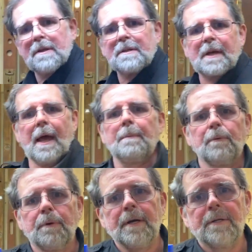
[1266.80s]
of these
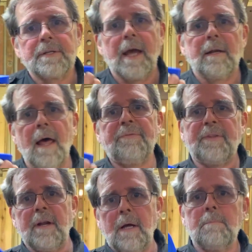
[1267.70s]
cable reels and left
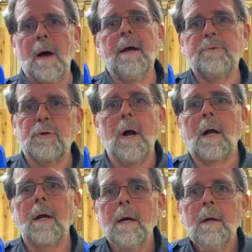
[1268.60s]
it in my
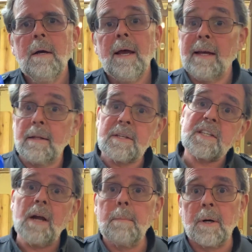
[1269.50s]
truck in the
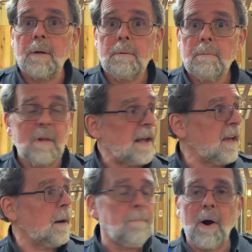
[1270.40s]
summer, like
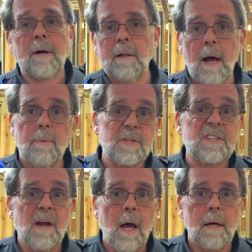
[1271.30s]
in a parking lot with
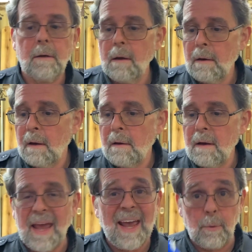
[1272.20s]
sun,
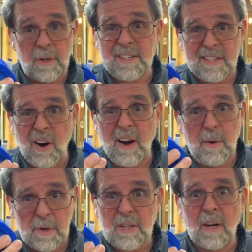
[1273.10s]
it would start
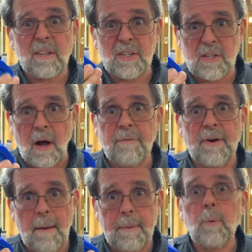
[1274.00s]
to
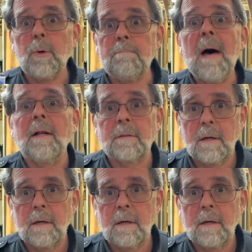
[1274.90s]
soften up. It would melt.